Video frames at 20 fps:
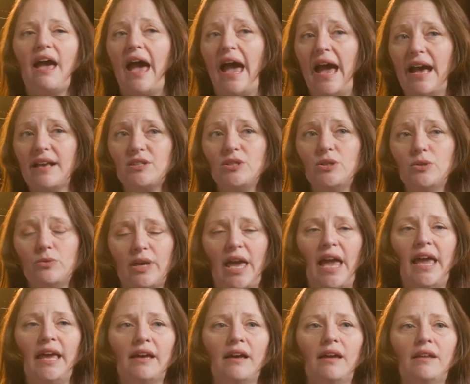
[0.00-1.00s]
as you
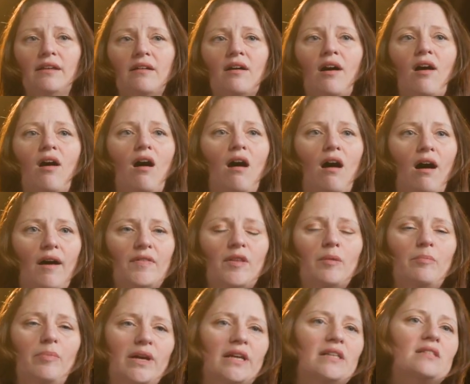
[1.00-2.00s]
can on
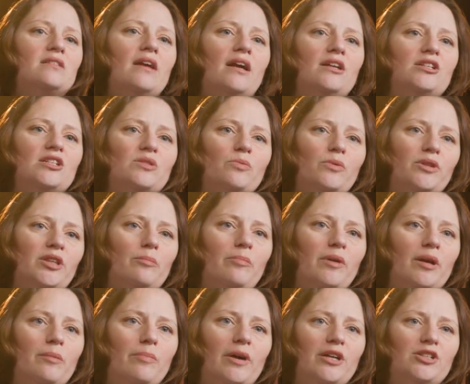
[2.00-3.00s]
the big stages with the
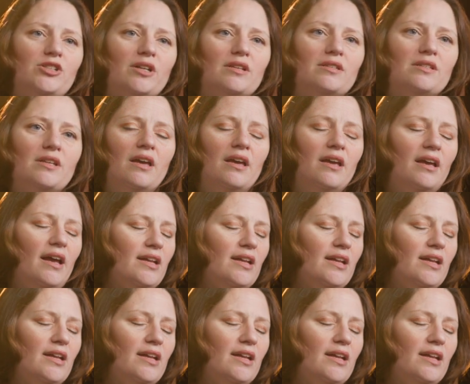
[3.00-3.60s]
big budgets.